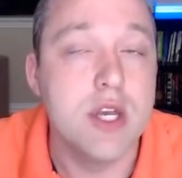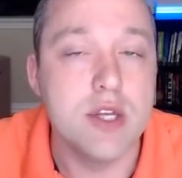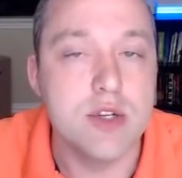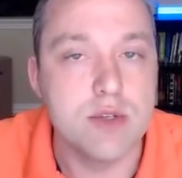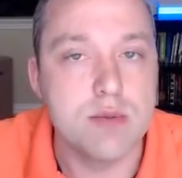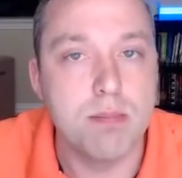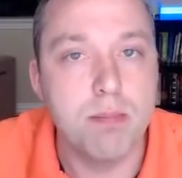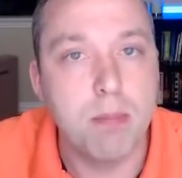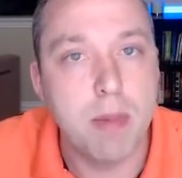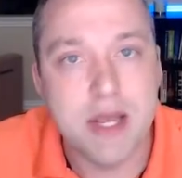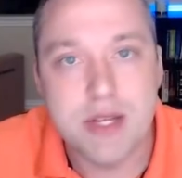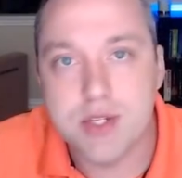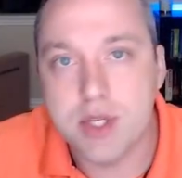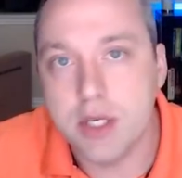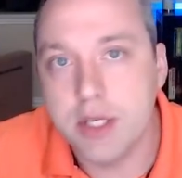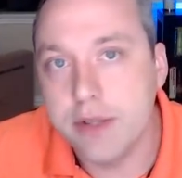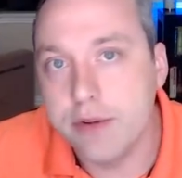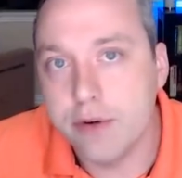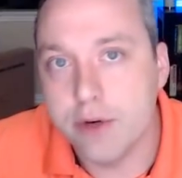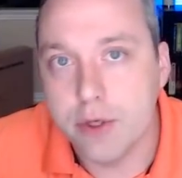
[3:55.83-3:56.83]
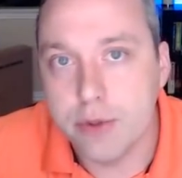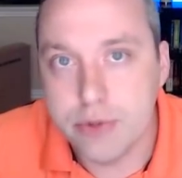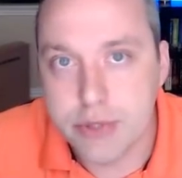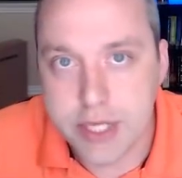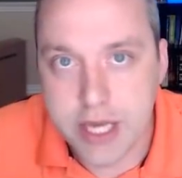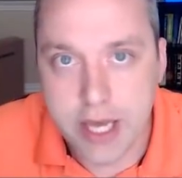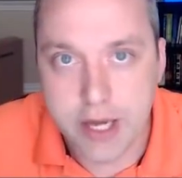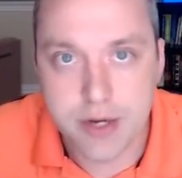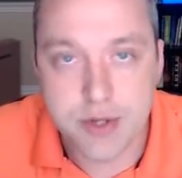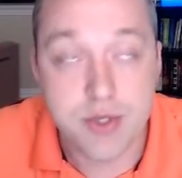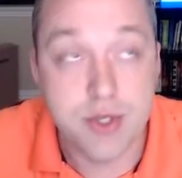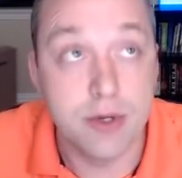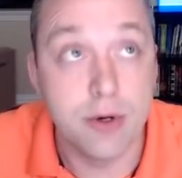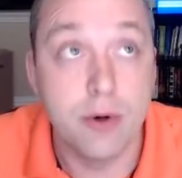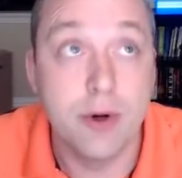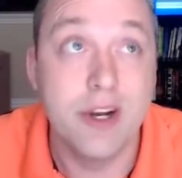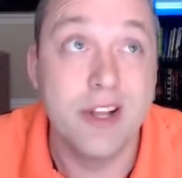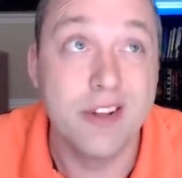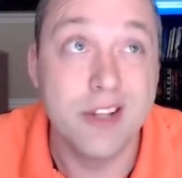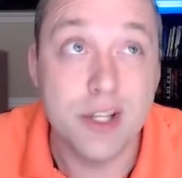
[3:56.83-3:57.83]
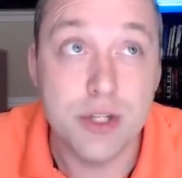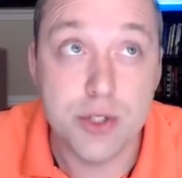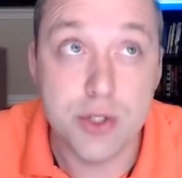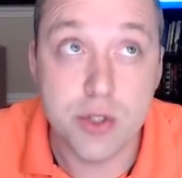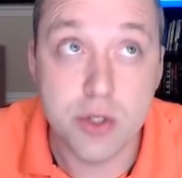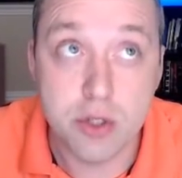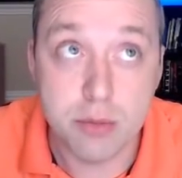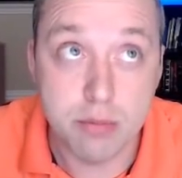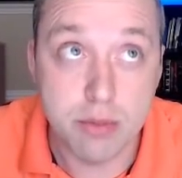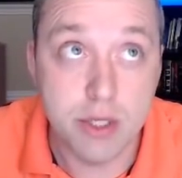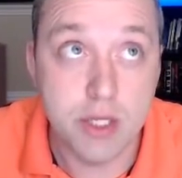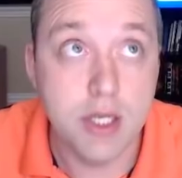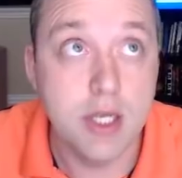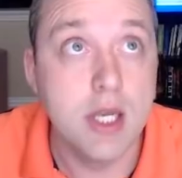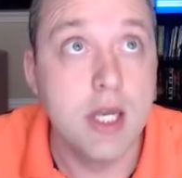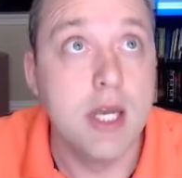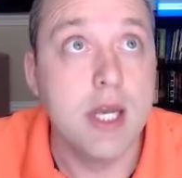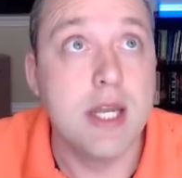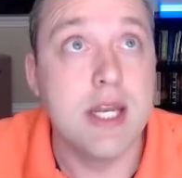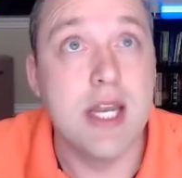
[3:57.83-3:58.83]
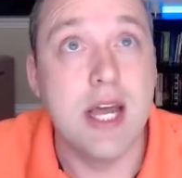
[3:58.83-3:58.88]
is basically their own data center, at least should be.